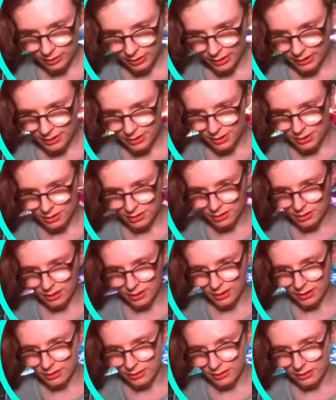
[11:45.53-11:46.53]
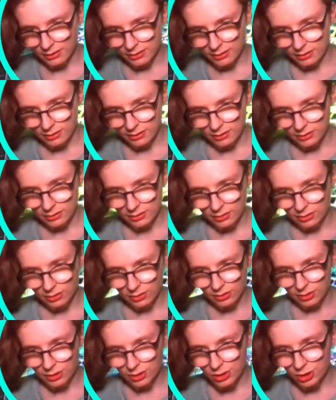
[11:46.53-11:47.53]
And just like
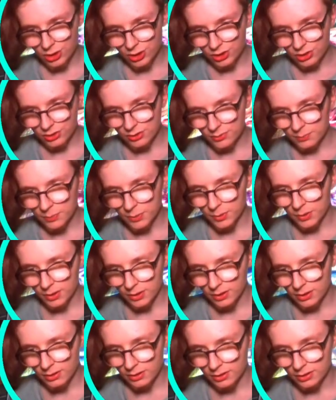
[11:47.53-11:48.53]
Shin's book,